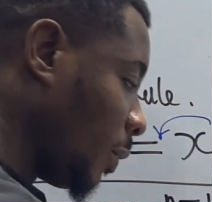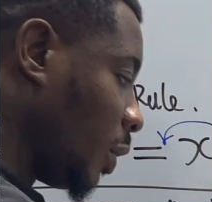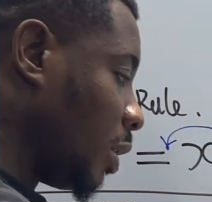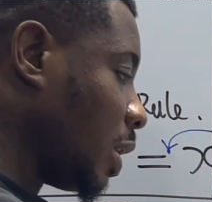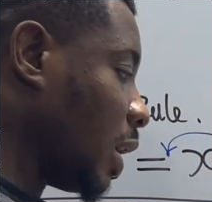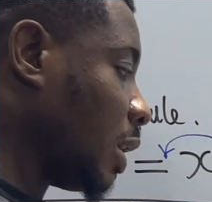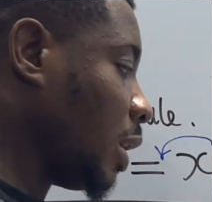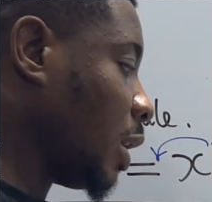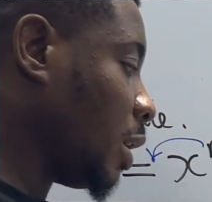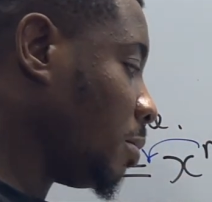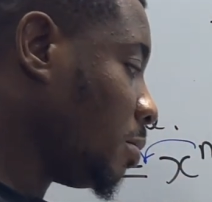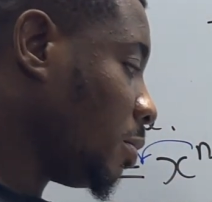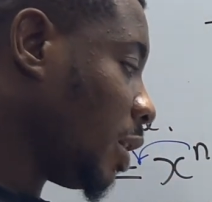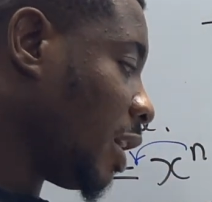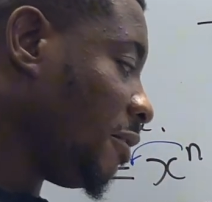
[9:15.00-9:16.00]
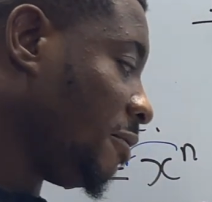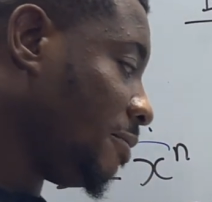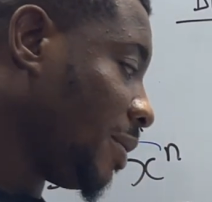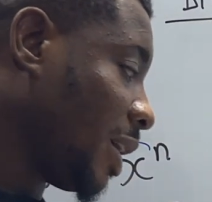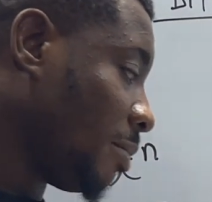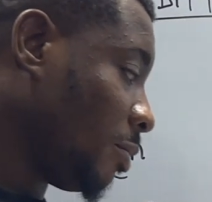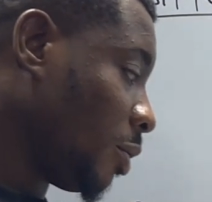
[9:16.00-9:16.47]
that f
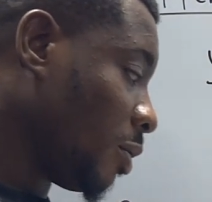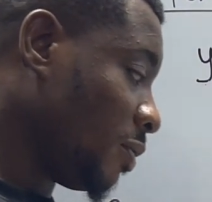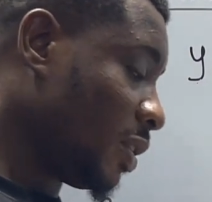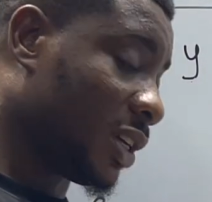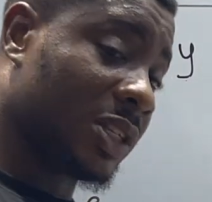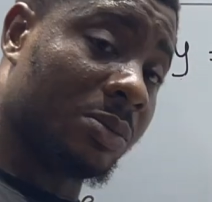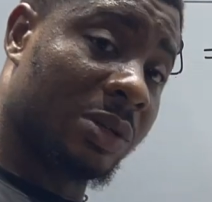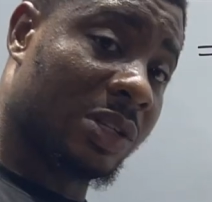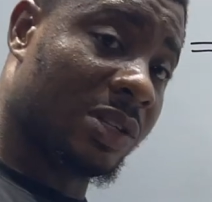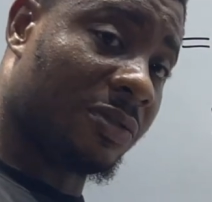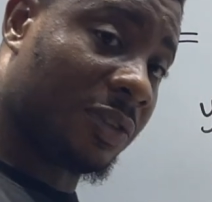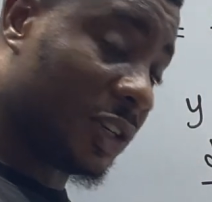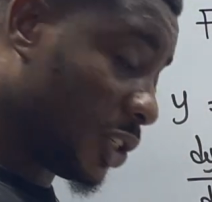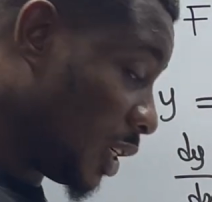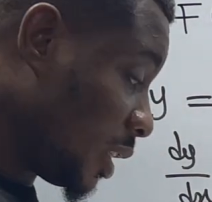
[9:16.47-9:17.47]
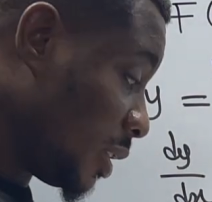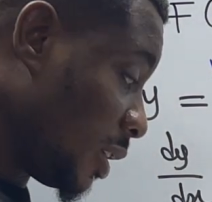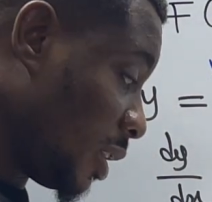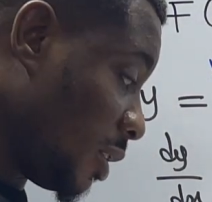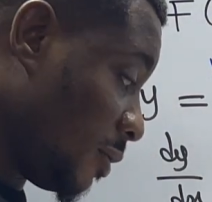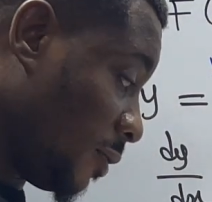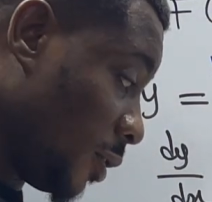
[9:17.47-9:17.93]
prime of x means differentiate
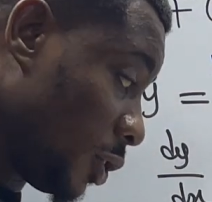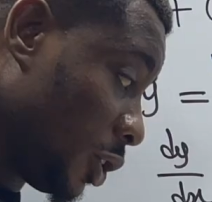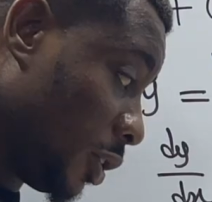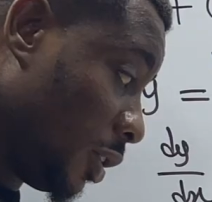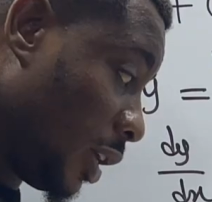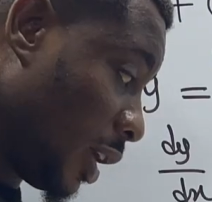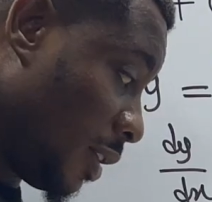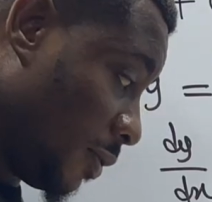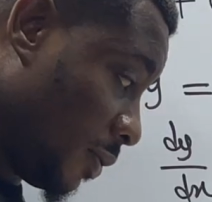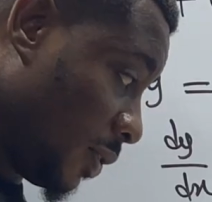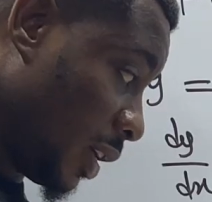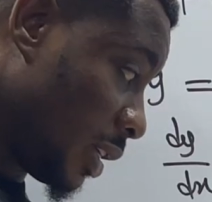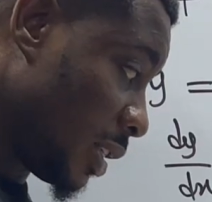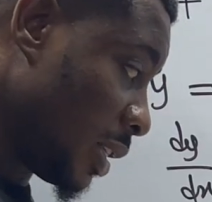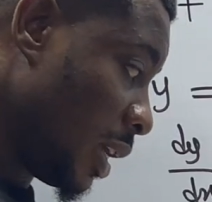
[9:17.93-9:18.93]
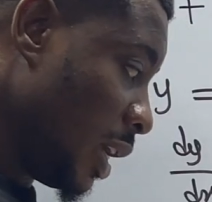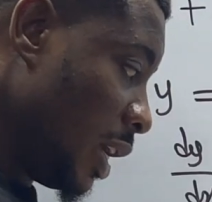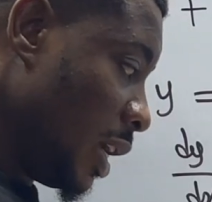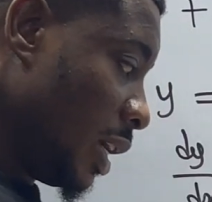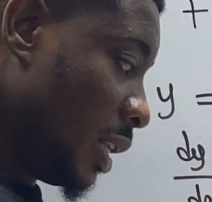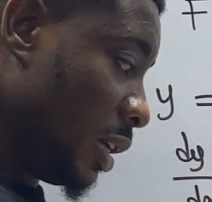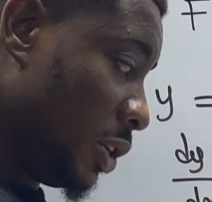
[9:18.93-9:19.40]
the function f of x,
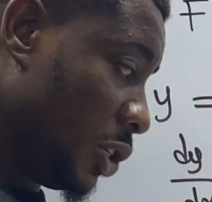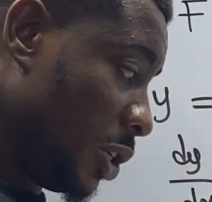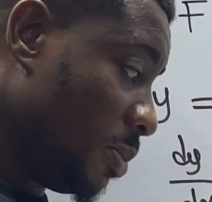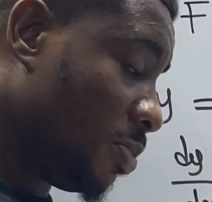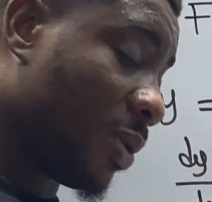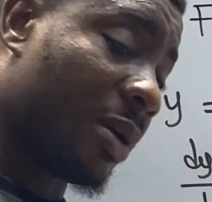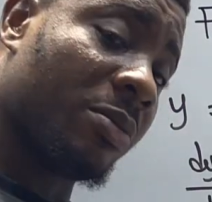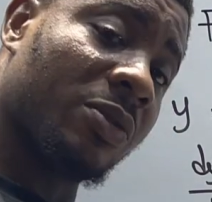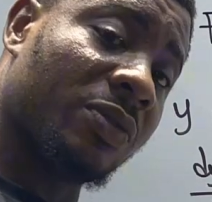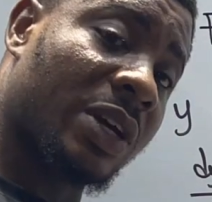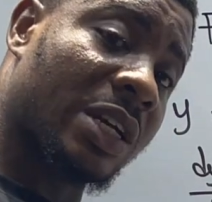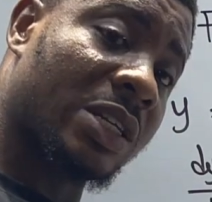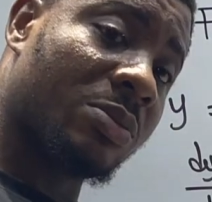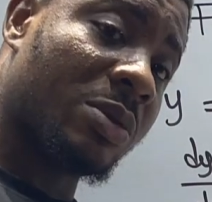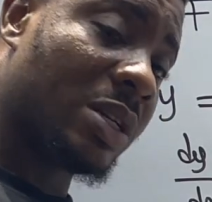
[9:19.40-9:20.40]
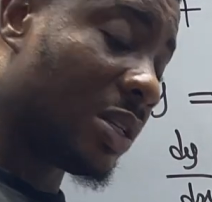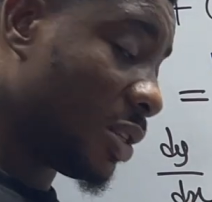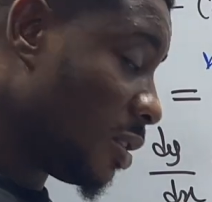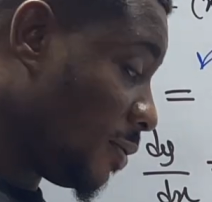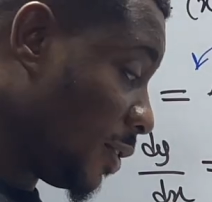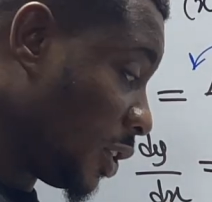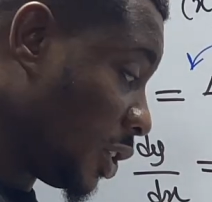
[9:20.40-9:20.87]
and g prime of x means
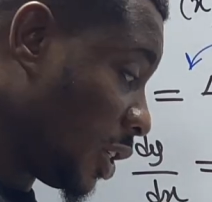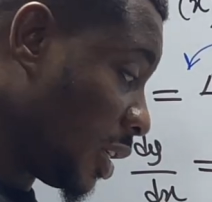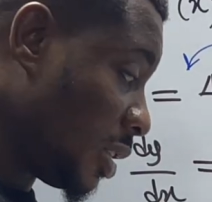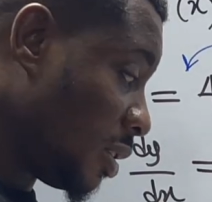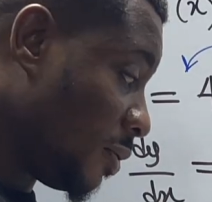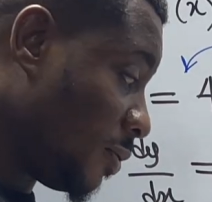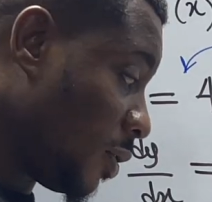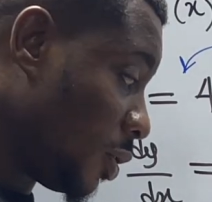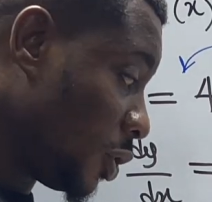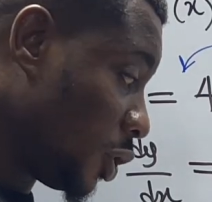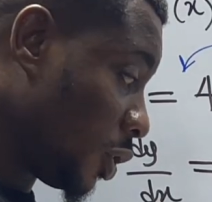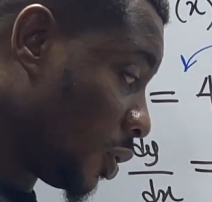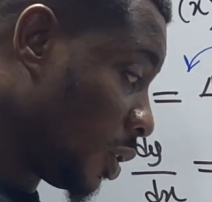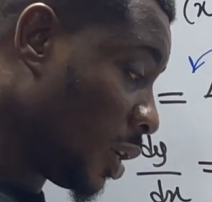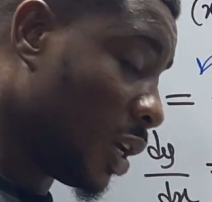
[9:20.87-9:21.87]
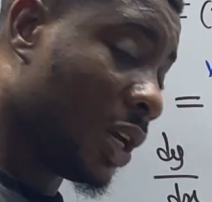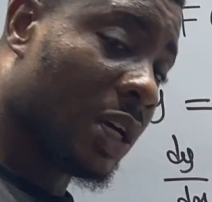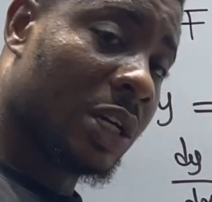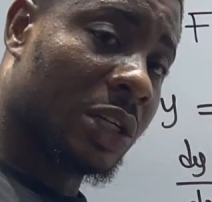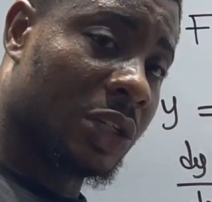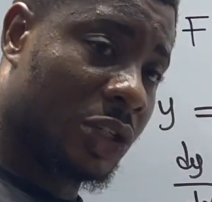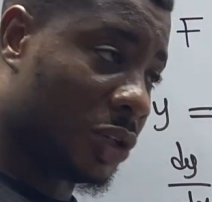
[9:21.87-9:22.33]
differentiate the function
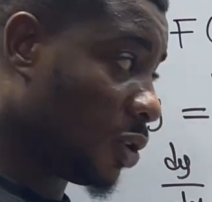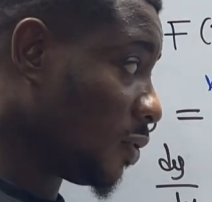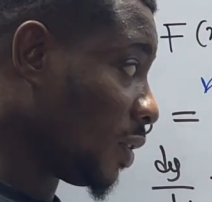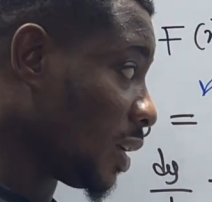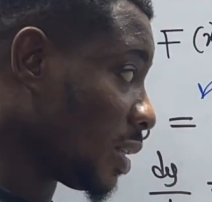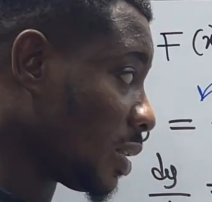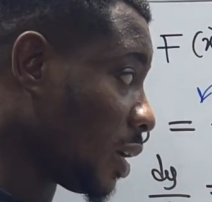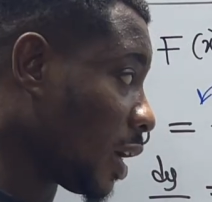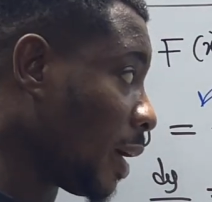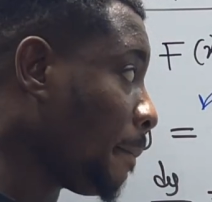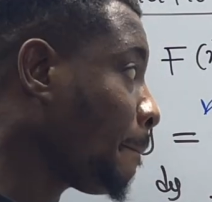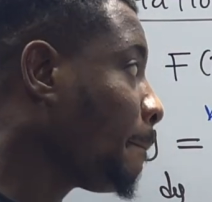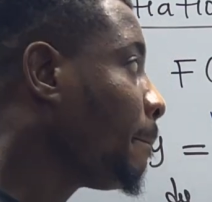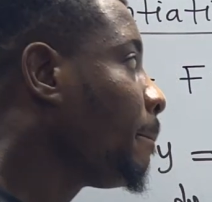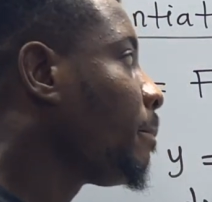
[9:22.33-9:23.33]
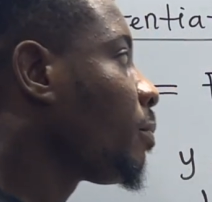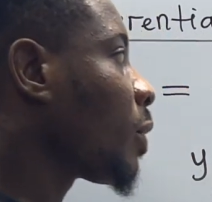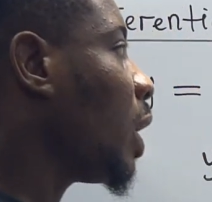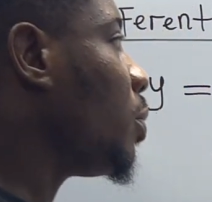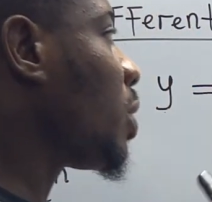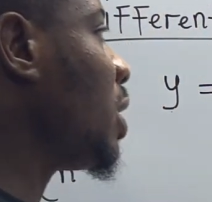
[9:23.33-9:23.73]
g of x. Okay, we're going